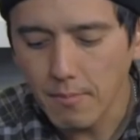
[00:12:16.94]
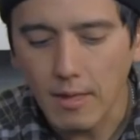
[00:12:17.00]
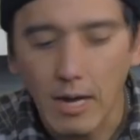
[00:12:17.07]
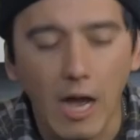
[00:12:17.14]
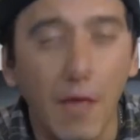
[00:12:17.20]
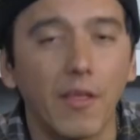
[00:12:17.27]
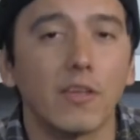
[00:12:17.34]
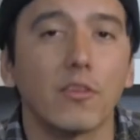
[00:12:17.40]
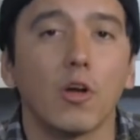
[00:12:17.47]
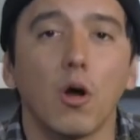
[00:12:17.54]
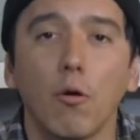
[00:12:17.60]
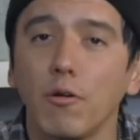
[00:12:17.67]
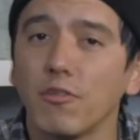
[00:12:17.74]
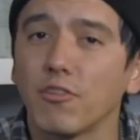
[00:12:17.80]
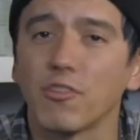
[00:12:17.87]
I think it's
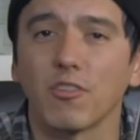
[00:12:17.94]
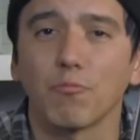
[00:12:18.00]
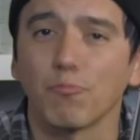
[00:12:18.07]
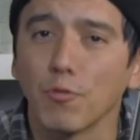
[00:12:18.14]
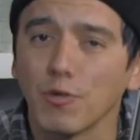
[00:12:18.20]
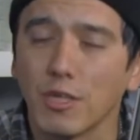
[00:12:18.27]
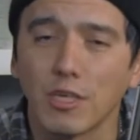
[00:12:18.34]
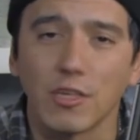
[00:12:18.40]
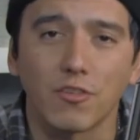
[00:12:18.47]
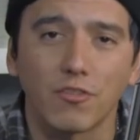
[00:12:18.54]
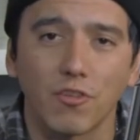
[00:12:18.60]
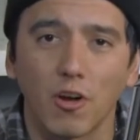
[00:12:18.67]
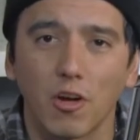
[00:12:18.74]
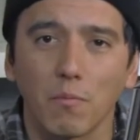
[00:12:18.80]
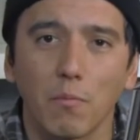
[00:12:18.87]
always just a really good
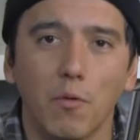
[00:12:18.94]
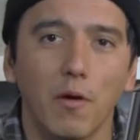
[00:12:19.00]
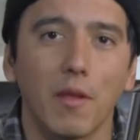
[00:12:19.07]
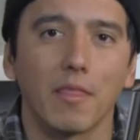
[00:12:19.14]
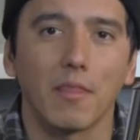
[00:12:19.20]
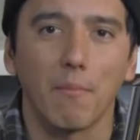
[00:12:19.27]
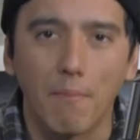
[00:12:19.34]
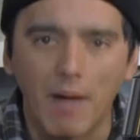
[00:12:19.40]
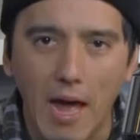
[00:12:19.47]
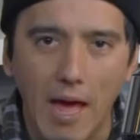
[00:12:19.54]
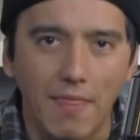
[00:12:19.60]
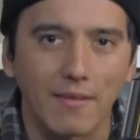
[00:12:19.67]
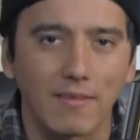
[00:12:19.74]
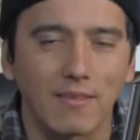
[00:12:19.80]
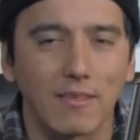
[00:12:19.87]
starting point. The
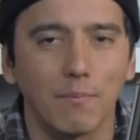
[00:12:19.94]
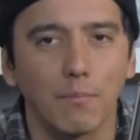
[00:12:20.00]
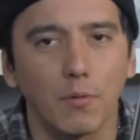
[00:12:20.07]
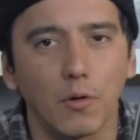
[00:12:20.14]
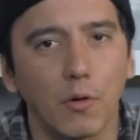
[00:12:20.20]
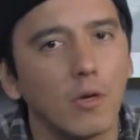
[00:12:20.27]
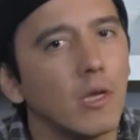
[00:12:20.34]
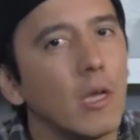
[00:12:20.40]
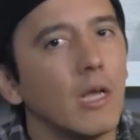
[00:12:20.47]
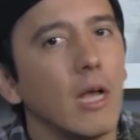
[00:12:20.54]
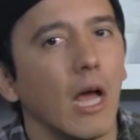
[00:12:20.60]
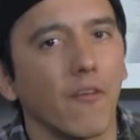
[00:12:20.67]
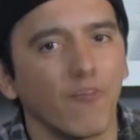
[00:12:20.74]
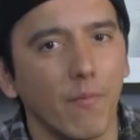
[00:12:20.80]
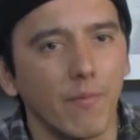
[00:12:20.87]
math is simple,
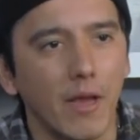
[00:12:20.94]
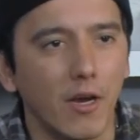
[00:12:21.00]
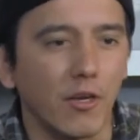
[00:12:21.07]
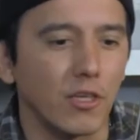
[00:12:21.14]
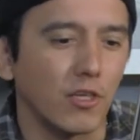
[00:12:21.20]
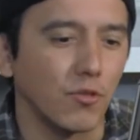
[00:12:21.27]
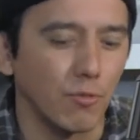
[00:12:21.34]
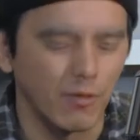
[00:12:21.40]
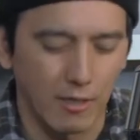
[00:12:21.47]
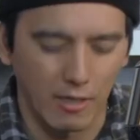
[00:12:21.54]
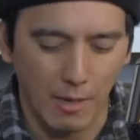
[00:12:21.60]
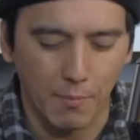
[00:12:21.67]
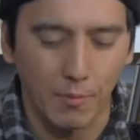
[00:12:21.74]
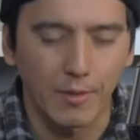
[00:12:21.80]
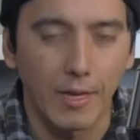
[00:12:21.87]
and from there you can tweak it
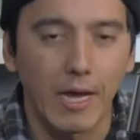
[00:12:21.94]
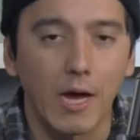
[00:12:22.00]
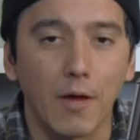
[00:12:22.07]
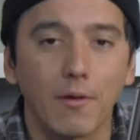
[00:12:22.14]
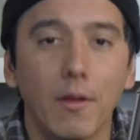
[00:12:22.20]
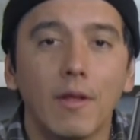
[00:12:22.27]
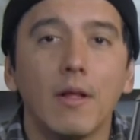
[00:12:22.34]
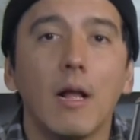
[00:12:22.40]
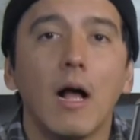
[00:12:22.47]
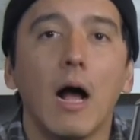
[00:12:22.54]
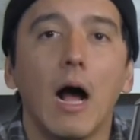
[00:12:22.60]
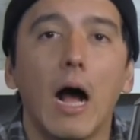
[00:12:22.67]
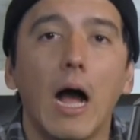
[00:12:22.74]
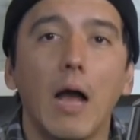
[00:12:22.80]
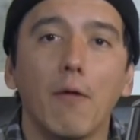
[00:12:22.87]
up or down.
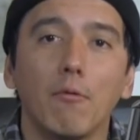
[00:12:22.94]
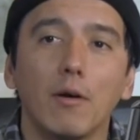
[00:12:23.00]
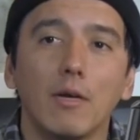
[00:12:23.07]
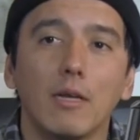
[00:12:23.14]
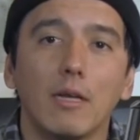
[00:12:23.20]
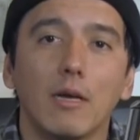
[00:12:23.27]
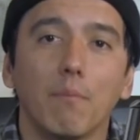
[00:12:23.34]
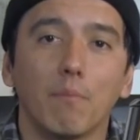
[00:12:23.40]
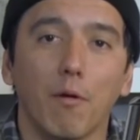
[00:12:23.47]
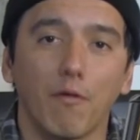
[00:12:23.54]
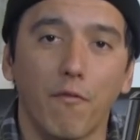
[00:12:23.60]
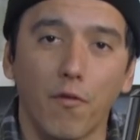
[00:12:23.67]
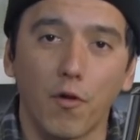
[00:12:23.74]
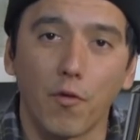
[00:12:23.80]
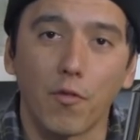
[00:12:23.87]
I would
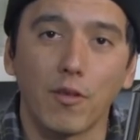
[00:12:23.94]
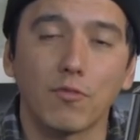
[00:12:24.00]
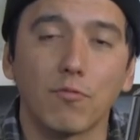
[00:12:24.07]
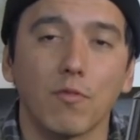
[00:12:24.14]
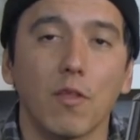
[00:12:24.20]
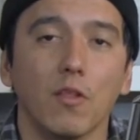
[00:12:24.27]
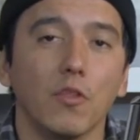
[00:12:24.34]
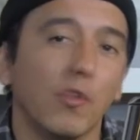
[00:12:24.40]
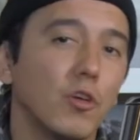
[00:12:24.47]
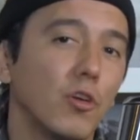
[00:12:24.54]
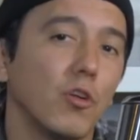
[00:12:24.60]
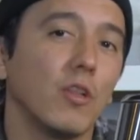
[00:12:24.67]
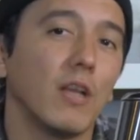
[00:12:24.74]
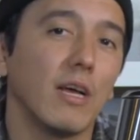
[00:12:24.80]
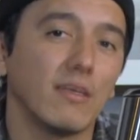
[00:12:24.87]
prefer this with a
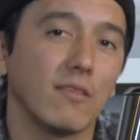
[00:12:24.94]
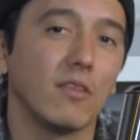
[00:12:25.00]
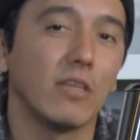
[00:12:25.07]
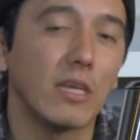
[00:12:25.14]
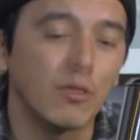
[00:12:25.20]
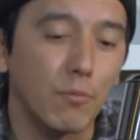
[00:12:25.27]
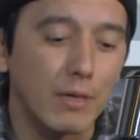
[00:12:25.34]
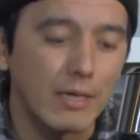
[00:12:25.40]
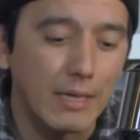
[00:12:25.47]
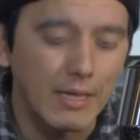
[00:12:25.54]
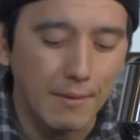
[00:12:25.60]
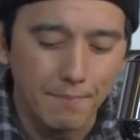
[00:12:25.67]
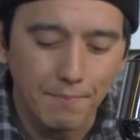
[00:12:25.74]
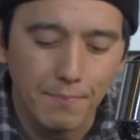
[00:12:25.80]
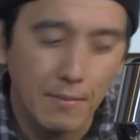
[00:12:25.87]
little less liquid in
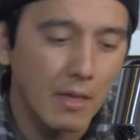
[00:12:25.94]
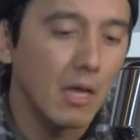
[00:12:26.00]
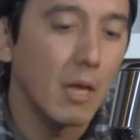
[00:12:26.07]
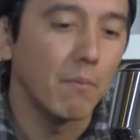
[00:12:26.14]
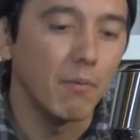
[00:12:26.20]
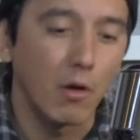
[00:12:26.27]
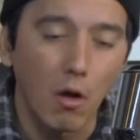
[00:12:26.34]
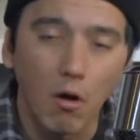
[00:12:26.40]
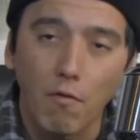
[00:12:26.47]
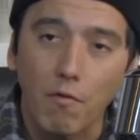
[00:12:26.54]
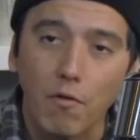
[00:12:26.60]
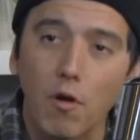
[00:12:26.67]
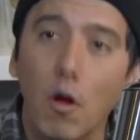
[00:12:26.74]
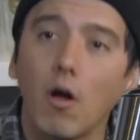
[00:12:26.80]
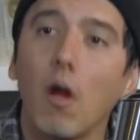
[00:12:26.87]
it, but
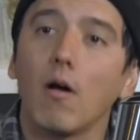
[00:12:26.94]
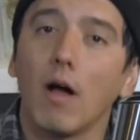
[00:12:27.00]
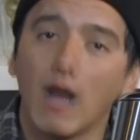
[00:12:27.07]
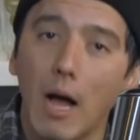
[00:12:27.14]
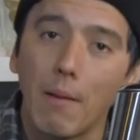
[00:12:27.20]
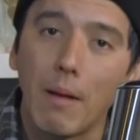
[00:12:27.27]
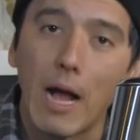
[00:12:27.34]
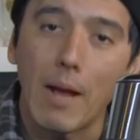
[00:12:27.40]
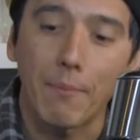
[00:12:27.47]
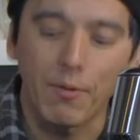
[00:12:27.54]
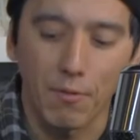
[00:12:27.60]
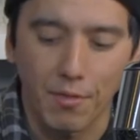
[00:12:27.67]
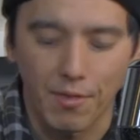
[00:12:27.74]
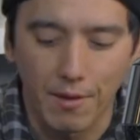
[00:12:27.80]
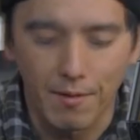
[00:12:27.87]
overall, I'm happy
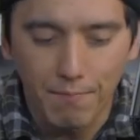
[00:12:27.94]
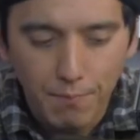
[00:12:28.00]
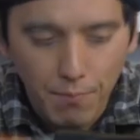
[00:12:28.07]
with it.